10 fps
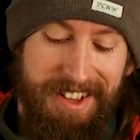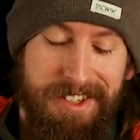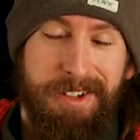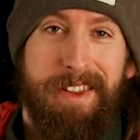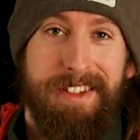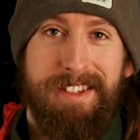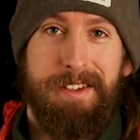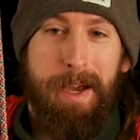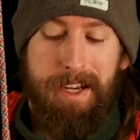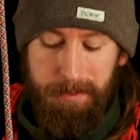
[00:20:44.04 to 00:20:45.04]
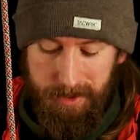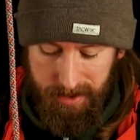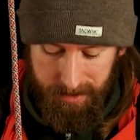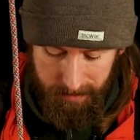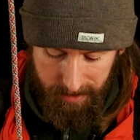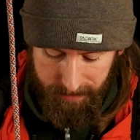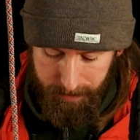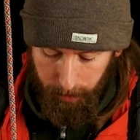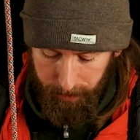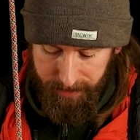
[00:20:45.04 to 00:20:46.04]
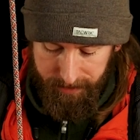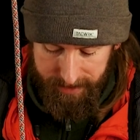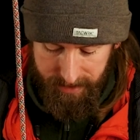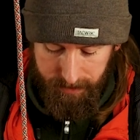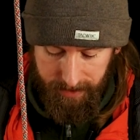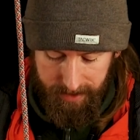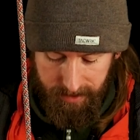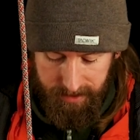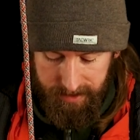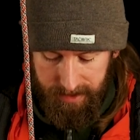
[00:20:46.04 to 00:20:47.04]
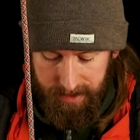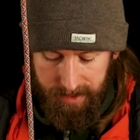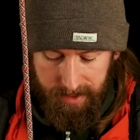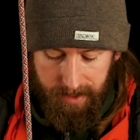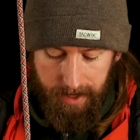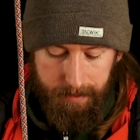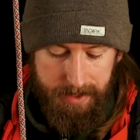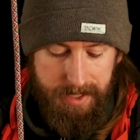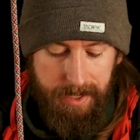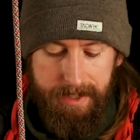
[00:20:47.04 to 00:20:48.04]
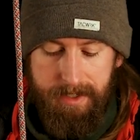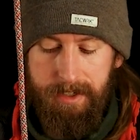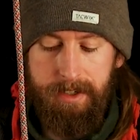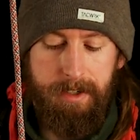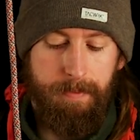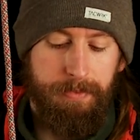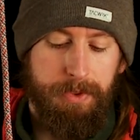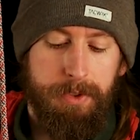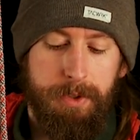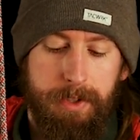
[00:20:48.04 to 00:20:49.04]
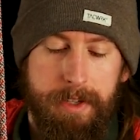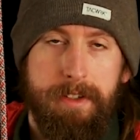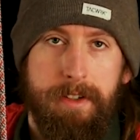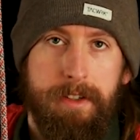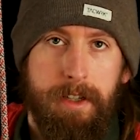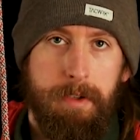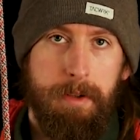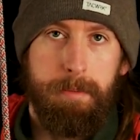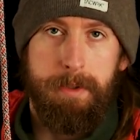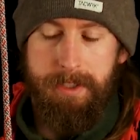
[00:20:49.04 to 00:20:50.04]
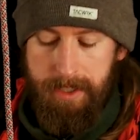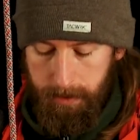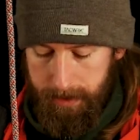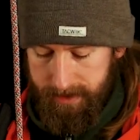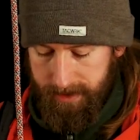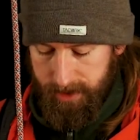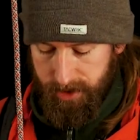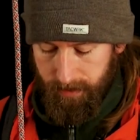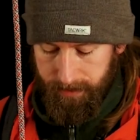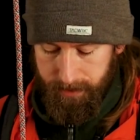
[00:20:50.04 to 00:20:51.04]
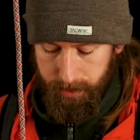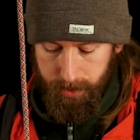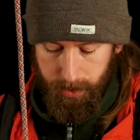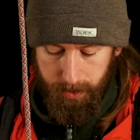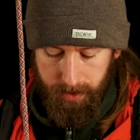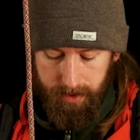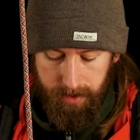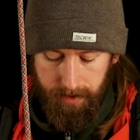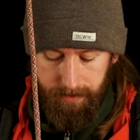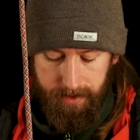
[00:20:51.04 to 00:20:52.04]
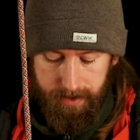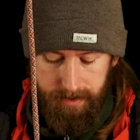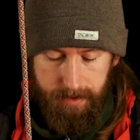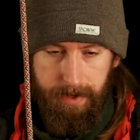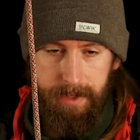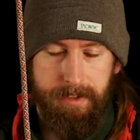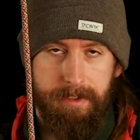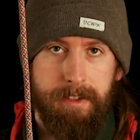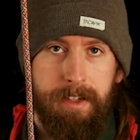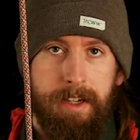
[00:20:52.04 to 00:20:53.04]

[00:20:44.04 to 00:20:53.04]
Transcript: So this is the backup knot. If both devices fail, I will slide to this knot and will still be attached with 2 of these devices.